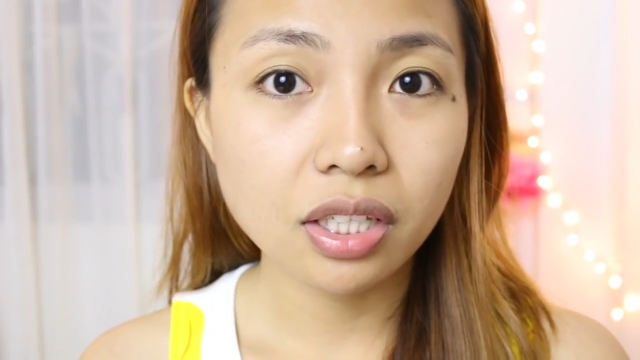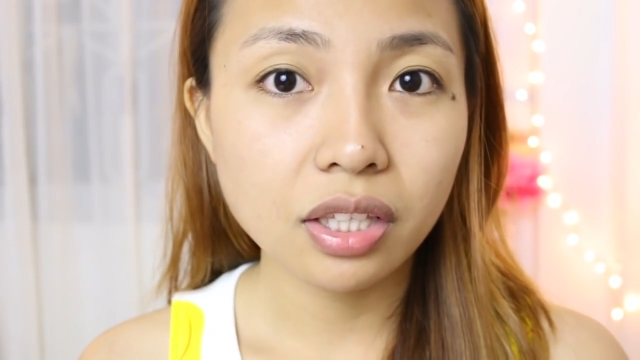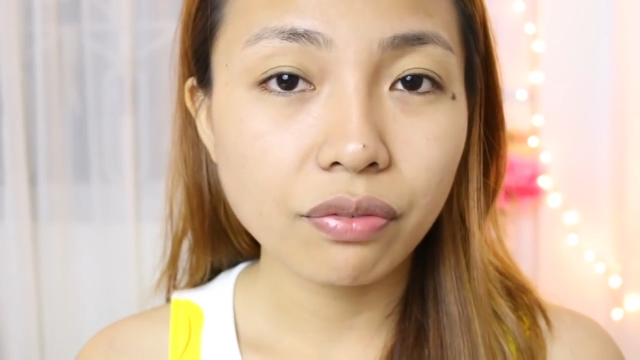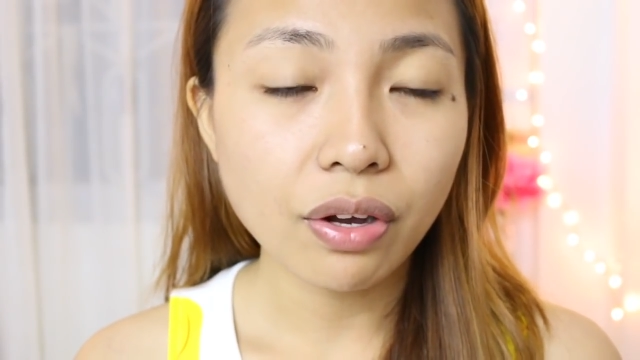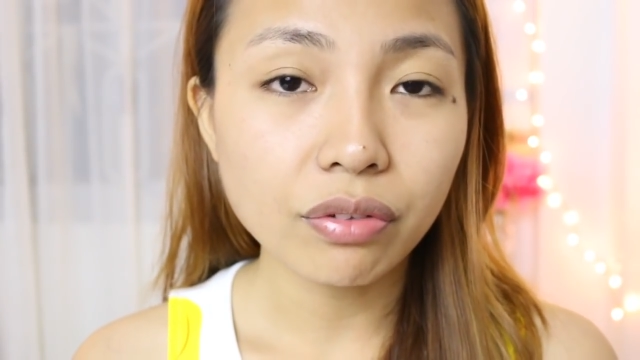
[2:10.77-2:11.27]

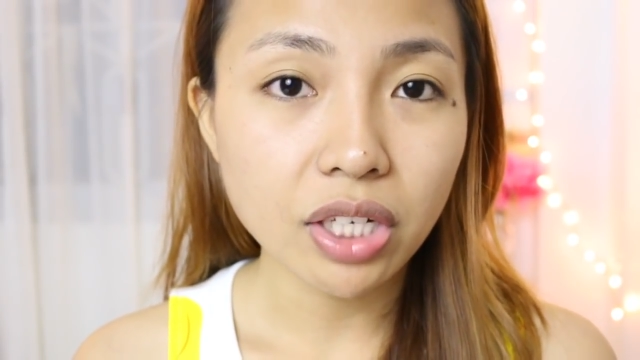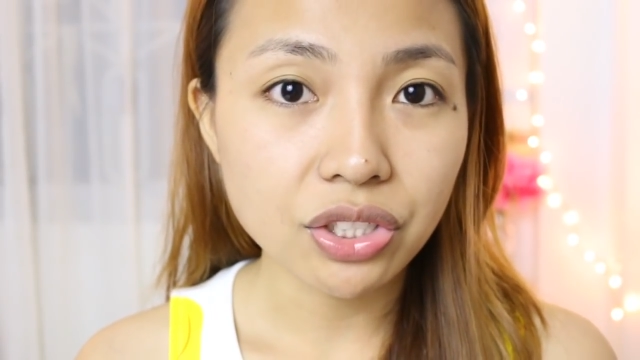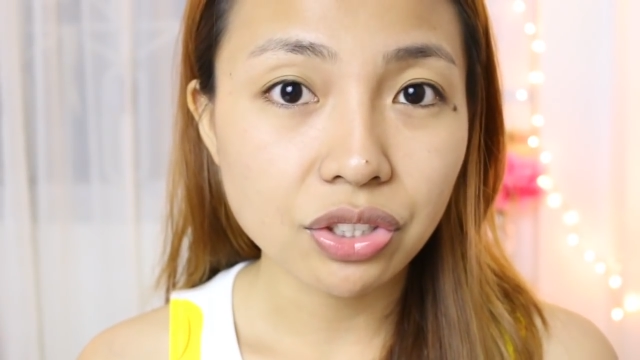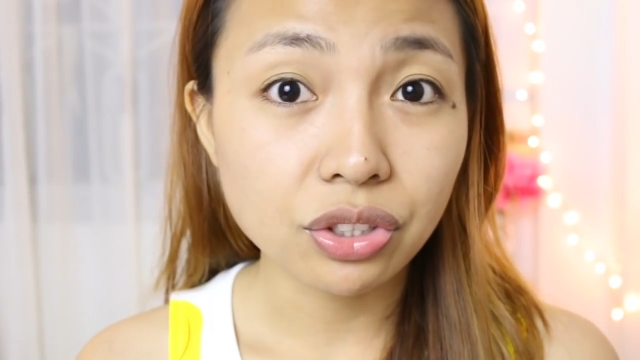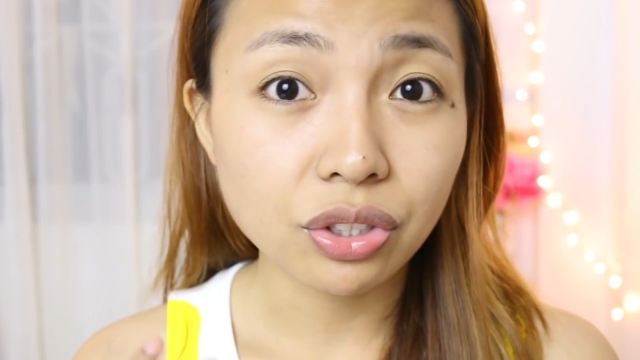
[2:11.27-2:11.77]
the
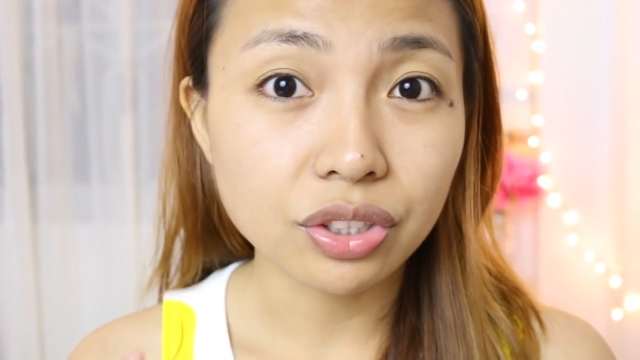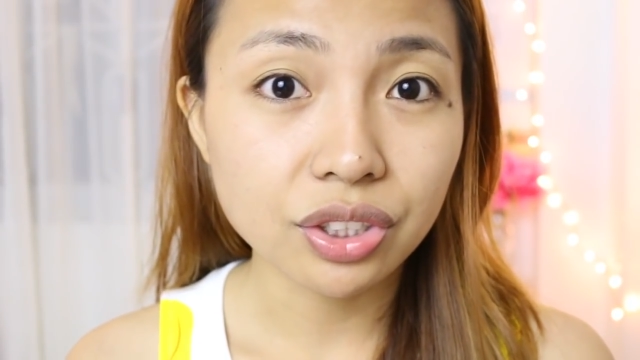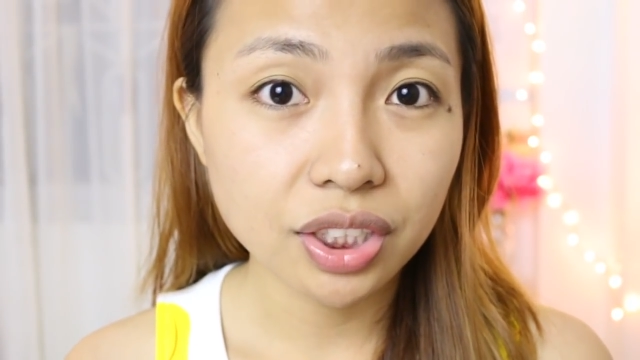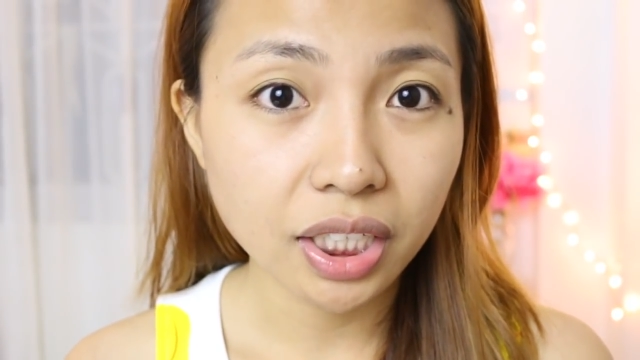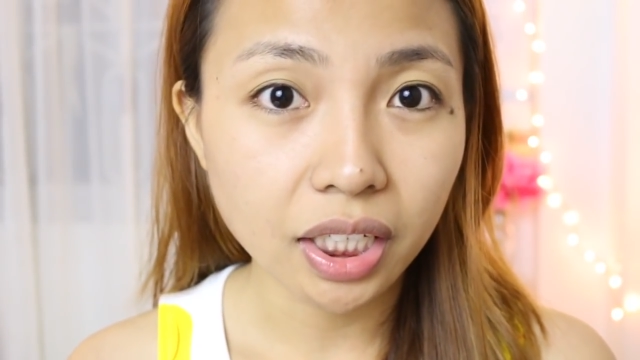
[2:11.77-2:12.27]
foundation to your
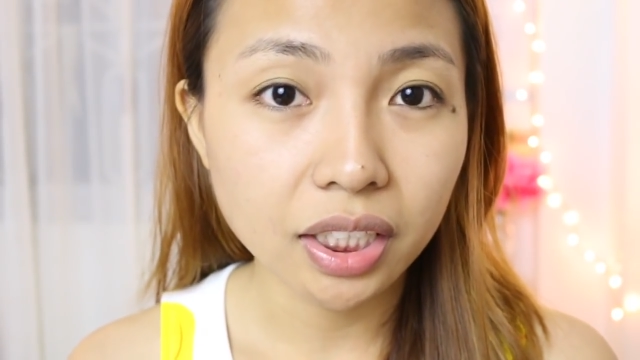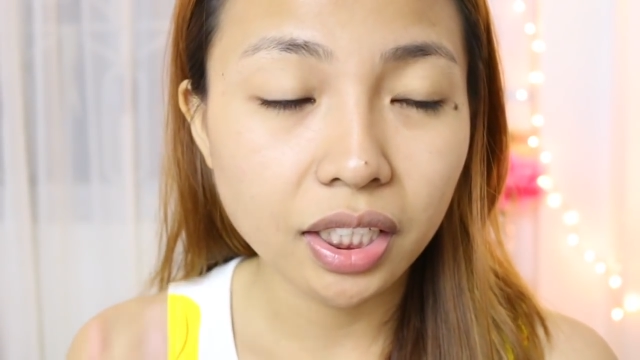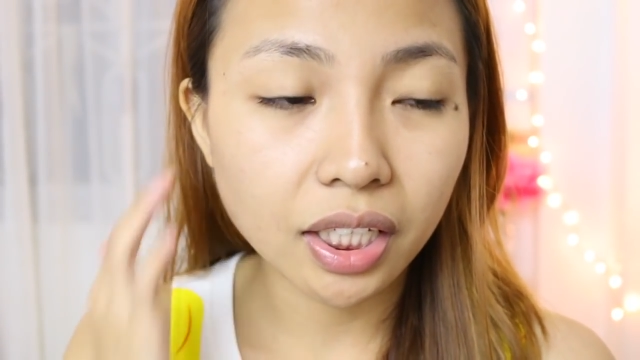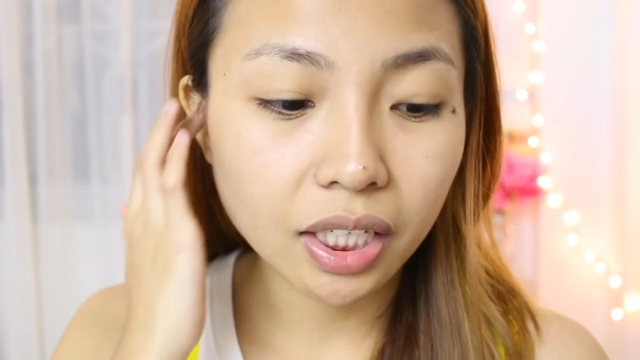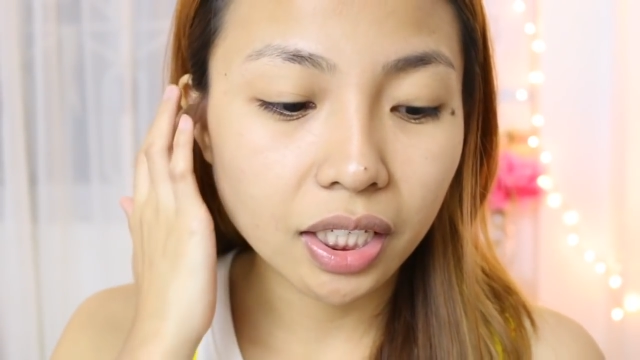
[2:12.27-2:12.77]
skin
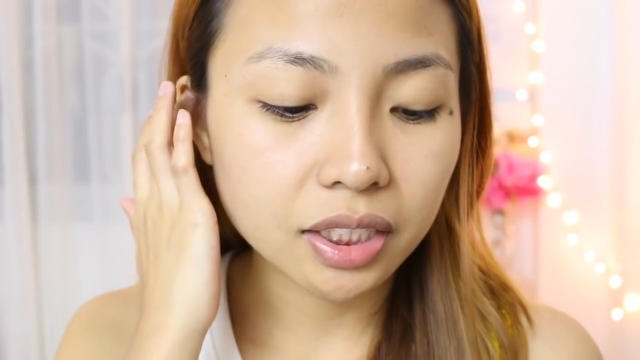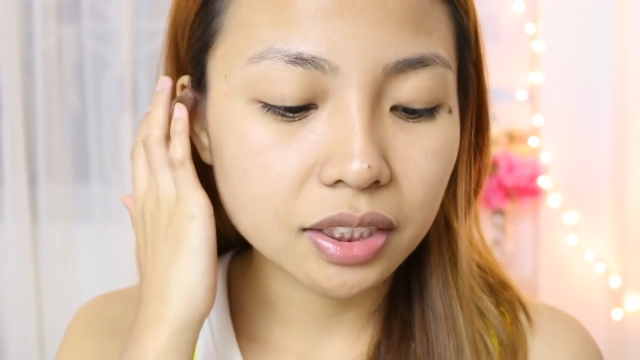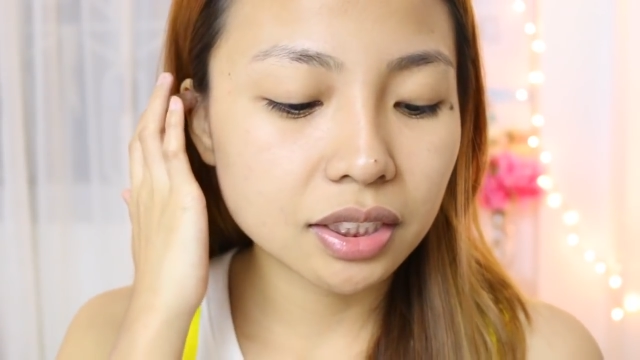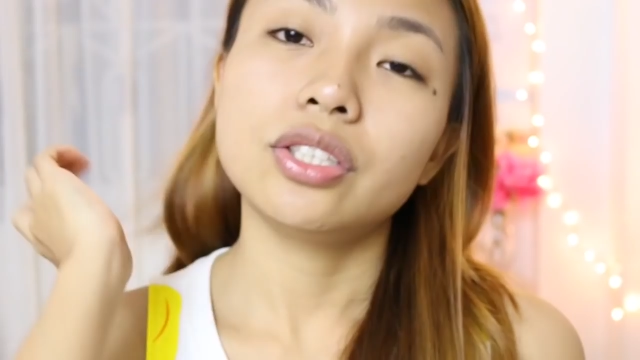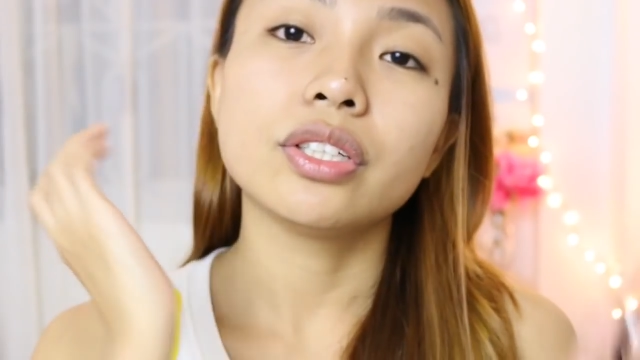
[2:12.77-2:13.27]

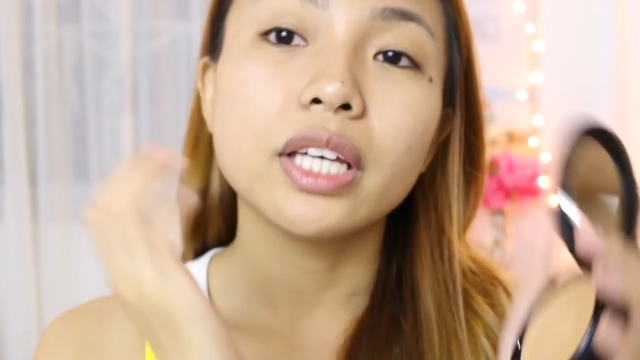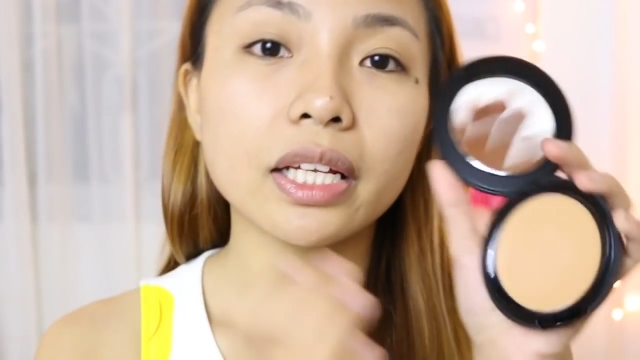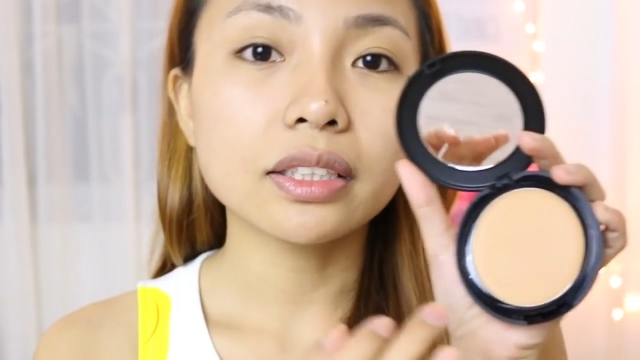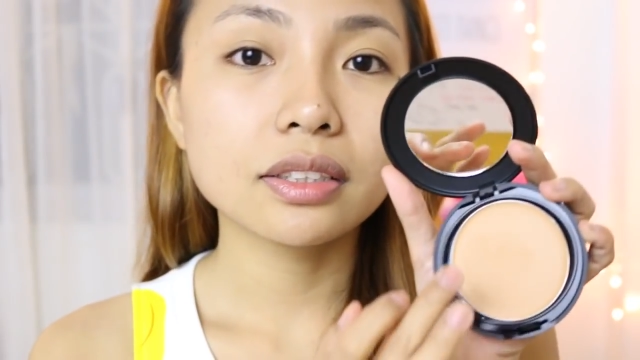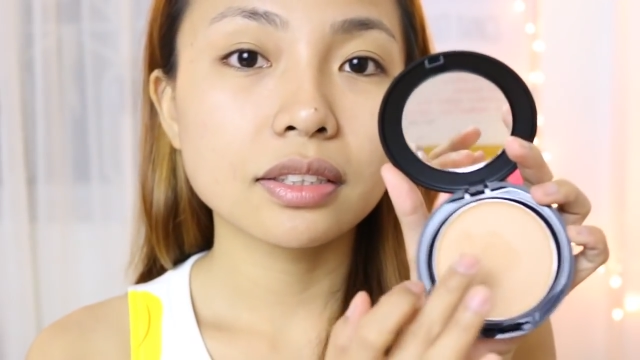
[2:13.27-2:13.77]
is you get